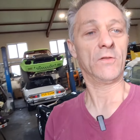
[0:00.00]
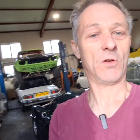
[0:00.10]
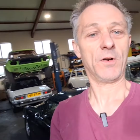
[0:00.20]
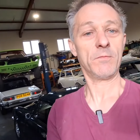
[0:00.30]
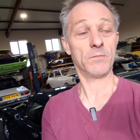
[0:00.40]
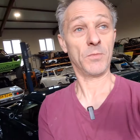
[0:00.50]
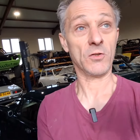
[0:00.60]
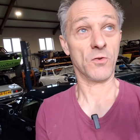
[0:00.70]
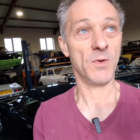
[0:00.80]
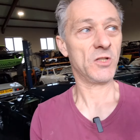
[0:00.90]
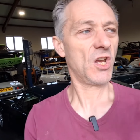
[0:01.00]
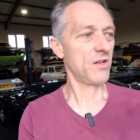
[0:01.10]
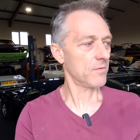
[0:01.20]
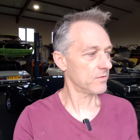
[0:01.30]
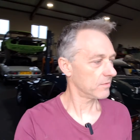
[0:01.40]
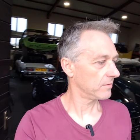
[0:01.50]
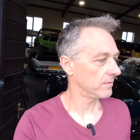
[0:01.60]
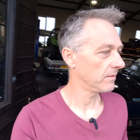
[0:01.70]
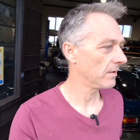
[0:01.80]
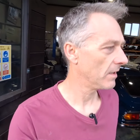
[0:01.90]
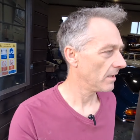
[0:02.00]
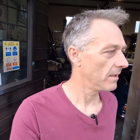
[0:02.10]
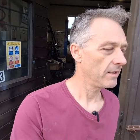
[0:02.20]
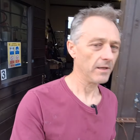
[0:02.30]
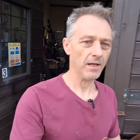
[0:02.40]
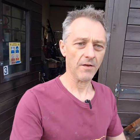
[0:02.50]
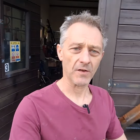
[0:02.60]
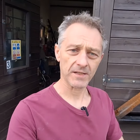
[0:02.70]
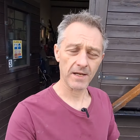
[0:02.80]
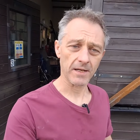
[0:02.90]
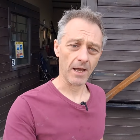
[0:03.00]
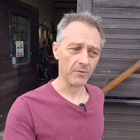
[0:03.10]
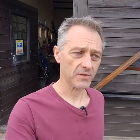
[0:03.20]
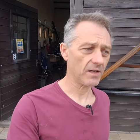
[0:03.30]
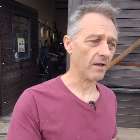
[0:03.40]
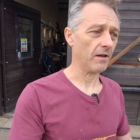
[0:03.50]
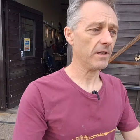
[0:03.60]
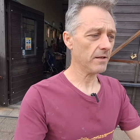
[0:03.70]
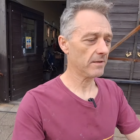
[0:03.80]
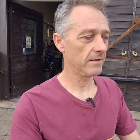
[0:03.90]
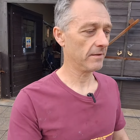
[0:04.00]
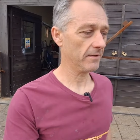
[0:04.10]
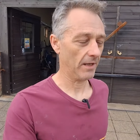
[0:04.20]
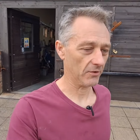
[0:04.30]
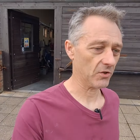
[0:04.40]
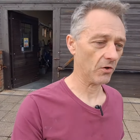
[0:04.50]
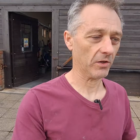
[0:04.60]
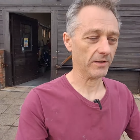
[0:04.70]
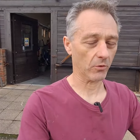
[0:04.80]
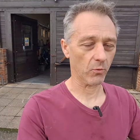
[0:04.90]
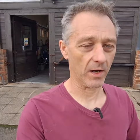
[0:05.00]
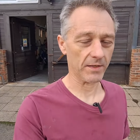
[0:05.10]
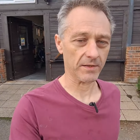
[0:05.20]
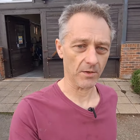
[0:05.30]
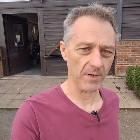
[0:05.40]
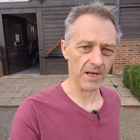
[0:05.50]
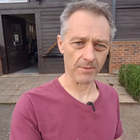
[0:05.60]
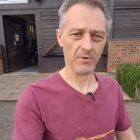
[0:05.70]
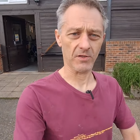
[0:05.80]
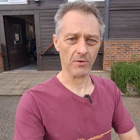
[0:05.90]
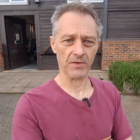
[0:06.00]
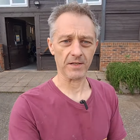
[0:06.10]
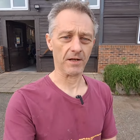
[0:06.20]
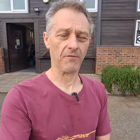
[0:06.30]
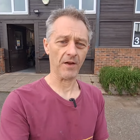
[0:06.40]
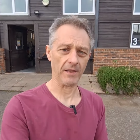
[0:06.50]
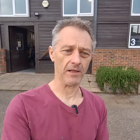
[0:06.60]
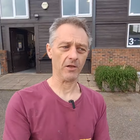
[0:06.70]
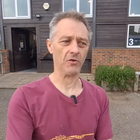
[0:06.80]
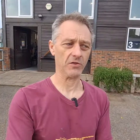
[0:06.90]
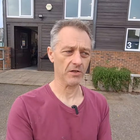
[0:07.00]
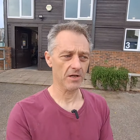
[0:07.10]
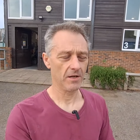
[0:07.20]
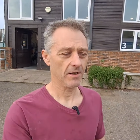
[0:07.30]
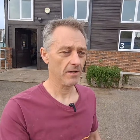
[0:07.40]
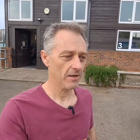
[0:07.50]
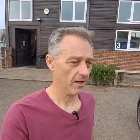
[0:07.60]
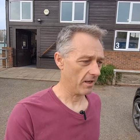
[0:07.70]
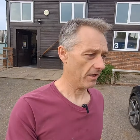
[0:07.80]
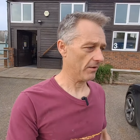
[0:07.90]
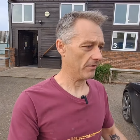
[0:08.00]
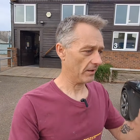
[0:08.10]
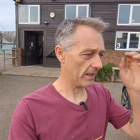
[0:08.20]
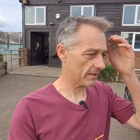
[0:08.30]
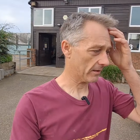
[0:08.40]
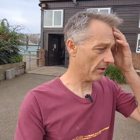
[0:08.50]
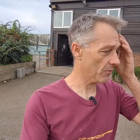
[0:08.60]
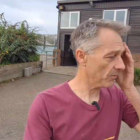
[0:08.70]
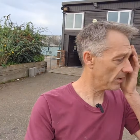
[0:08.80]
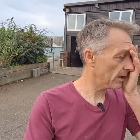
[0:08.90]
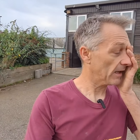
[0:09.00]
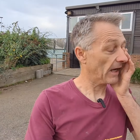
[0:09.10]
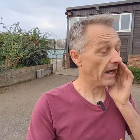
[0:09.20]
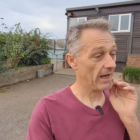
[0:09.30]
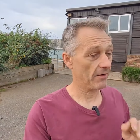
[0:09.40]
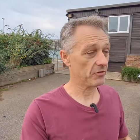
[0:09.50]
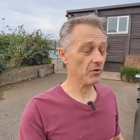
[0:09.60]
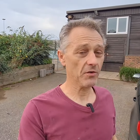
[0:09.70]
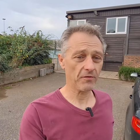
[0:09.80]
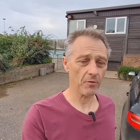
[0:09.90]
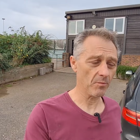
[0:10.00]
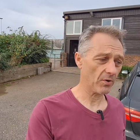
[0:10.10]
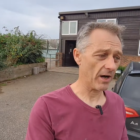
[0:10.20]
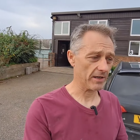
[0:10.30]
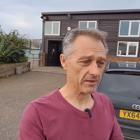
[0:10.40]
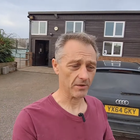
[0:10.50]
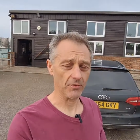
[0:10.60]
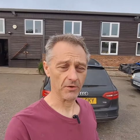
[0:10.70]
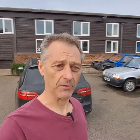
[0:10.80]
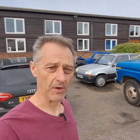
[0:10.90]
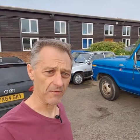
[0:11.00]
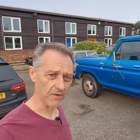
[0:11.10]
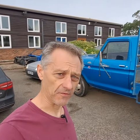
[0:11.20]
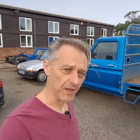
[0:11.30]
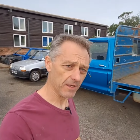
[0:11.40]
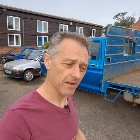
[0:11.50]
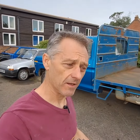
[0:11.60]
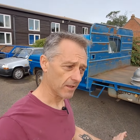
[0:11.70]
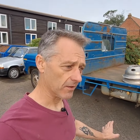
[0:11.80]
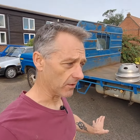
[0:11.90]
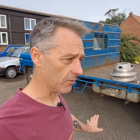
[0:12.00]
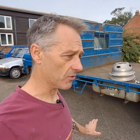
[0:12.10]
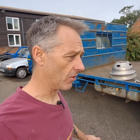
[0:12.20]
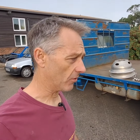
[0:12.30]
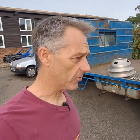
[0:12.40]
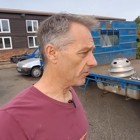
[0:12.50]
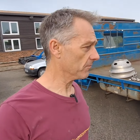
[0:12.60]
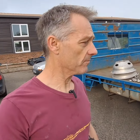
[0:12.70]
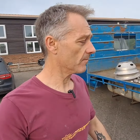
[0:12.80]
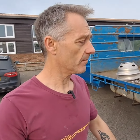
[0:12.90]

sorry, picture of me chin. If I take you outside, I'll talk a little quieter so my neighbours don't think I've finally lost the last loop. I have done the front brakes on the 350. Those are all done.